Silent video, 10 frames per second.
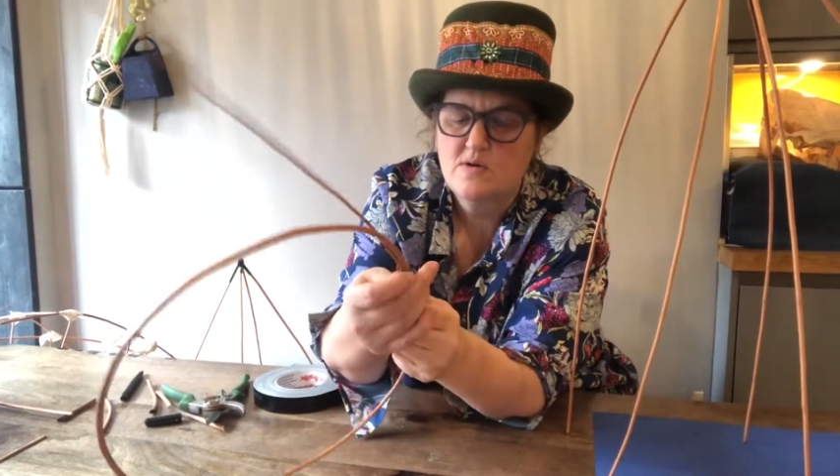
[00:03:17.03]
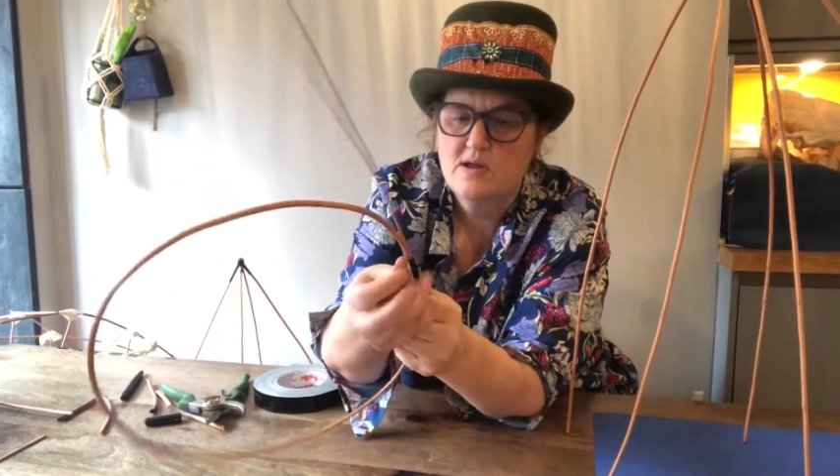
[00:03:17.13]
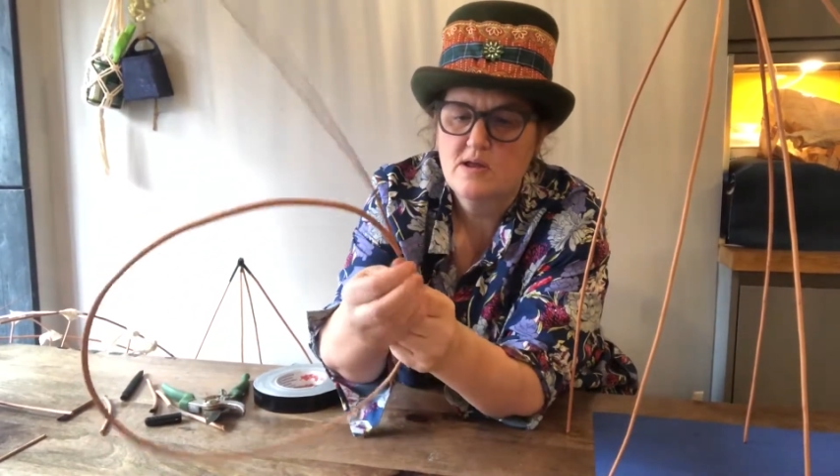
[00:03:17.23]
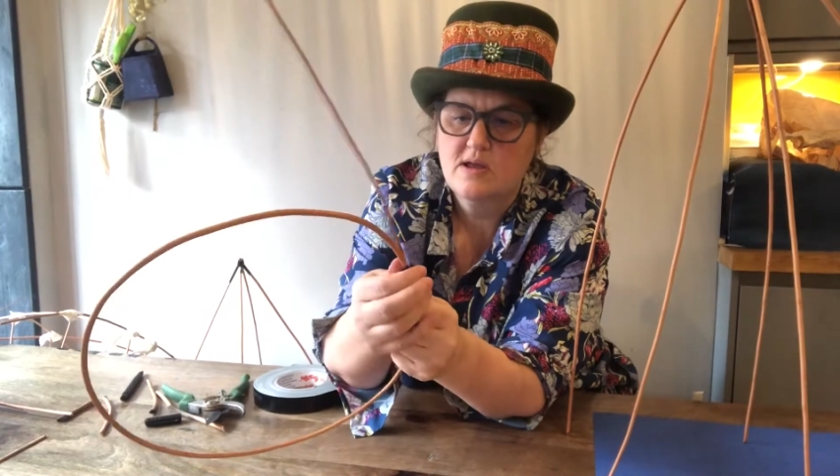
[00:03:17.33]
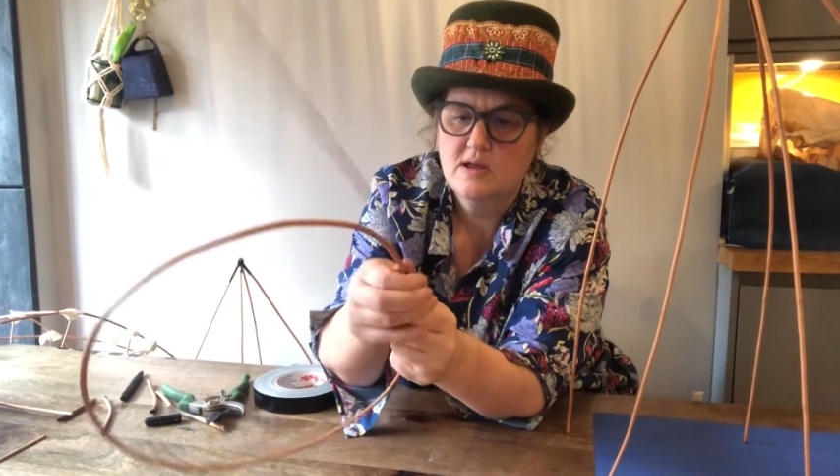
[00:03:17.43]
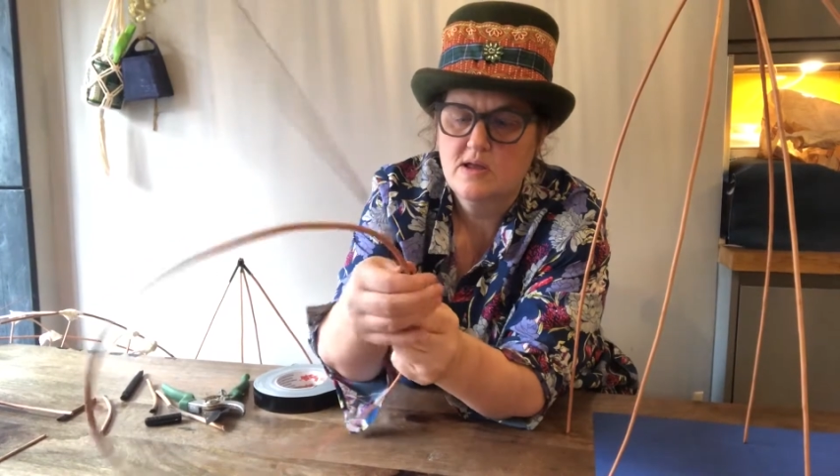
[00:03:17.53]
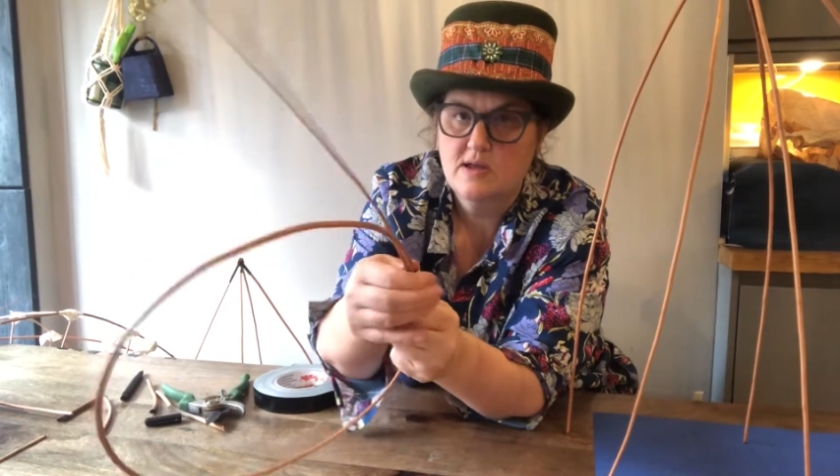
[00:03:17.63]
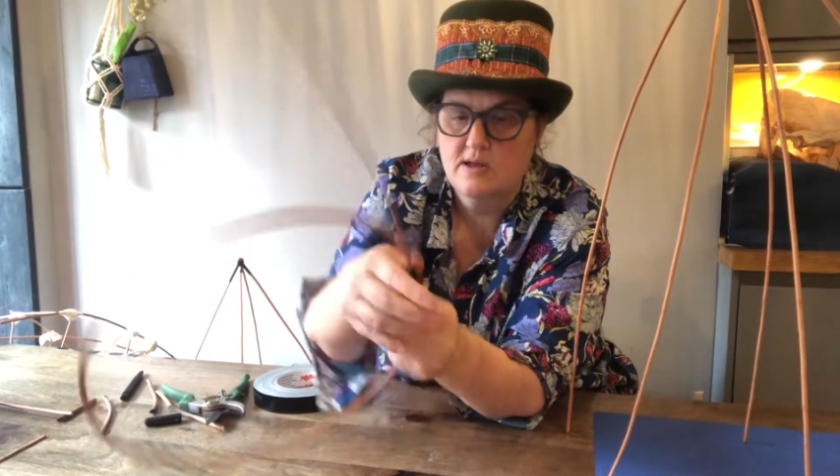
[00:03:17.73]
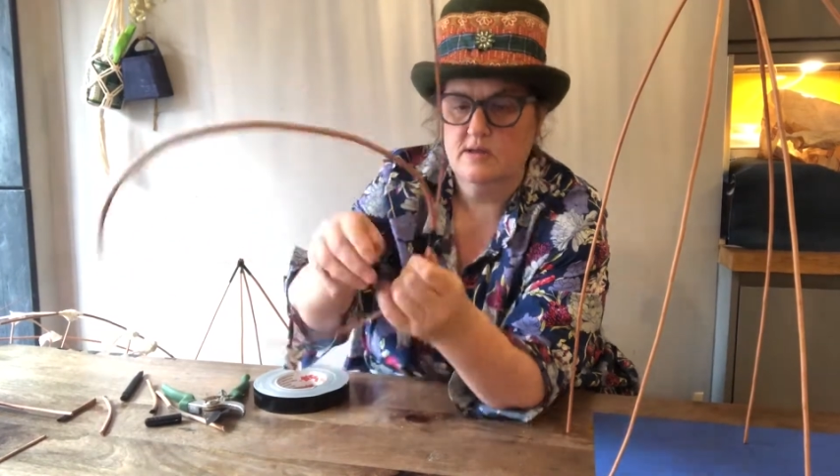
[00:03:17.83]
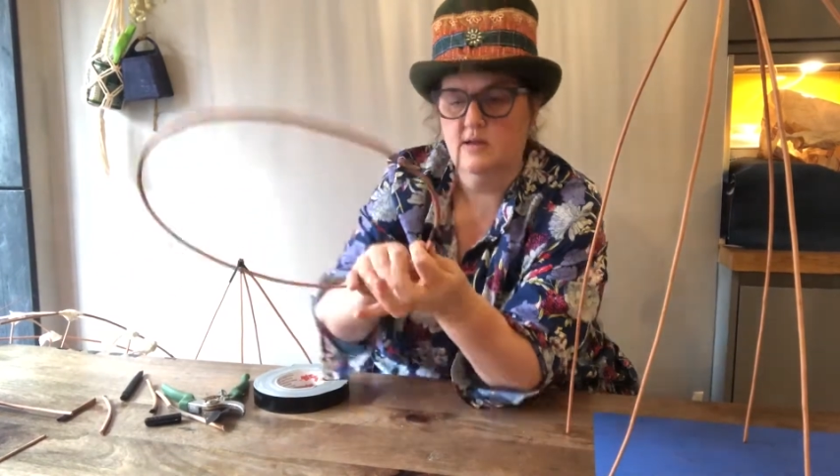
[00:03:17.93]
Tape it up
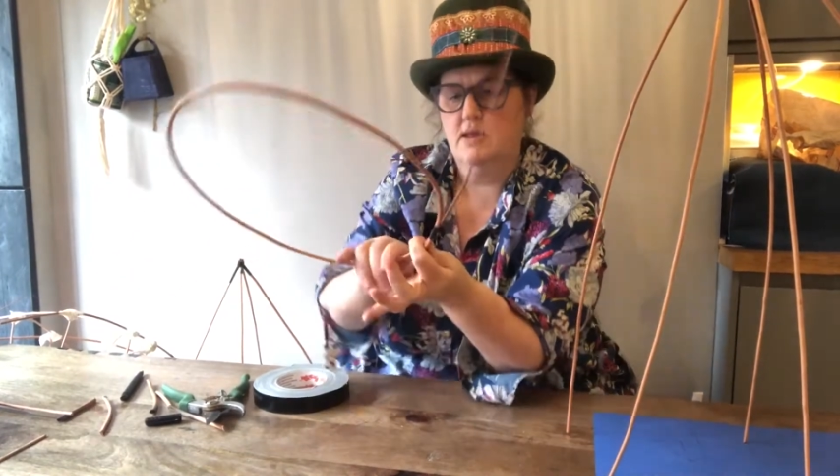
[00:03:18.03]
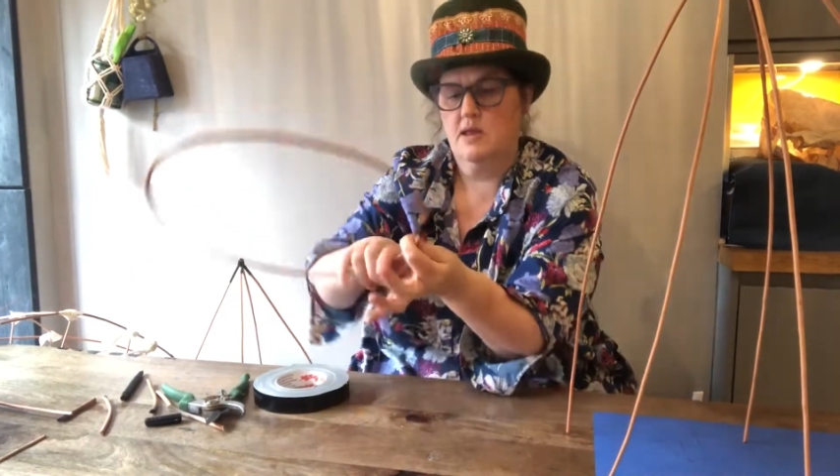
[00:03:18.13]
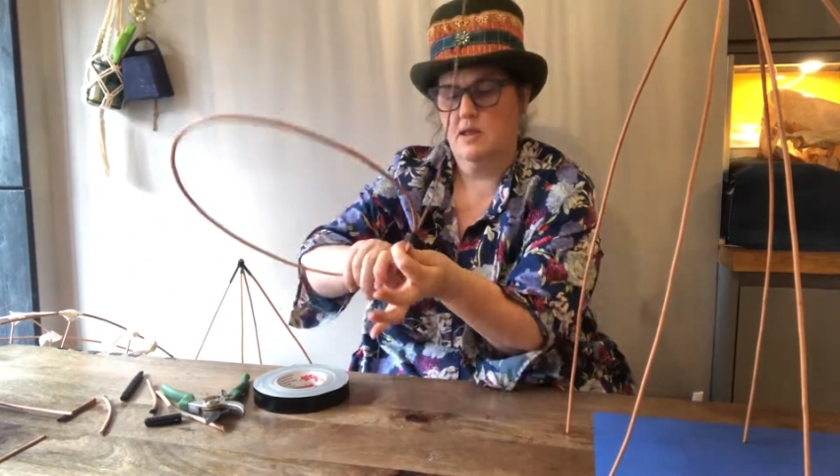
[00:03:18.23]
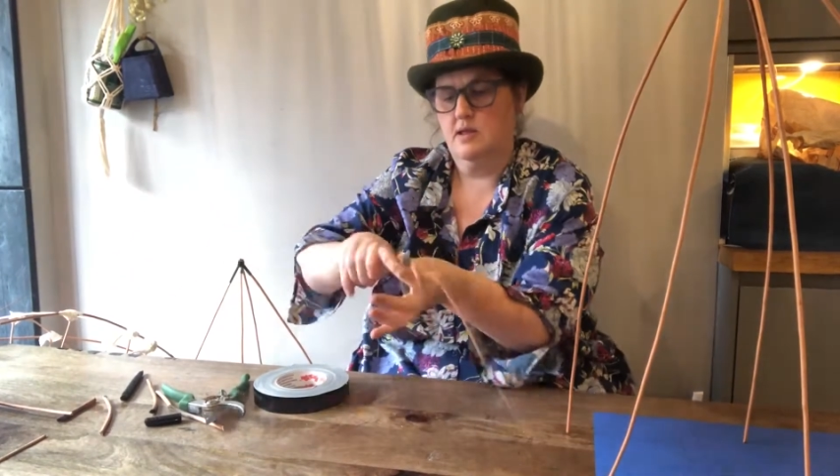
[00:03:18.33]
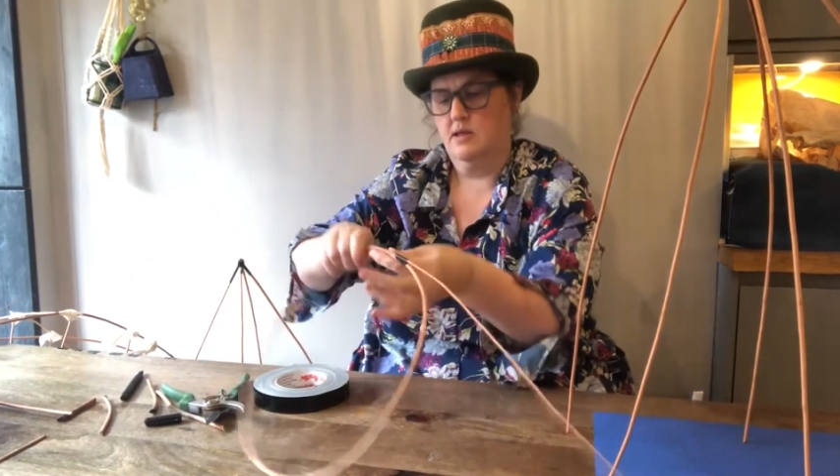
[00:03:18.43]
with the gaffer.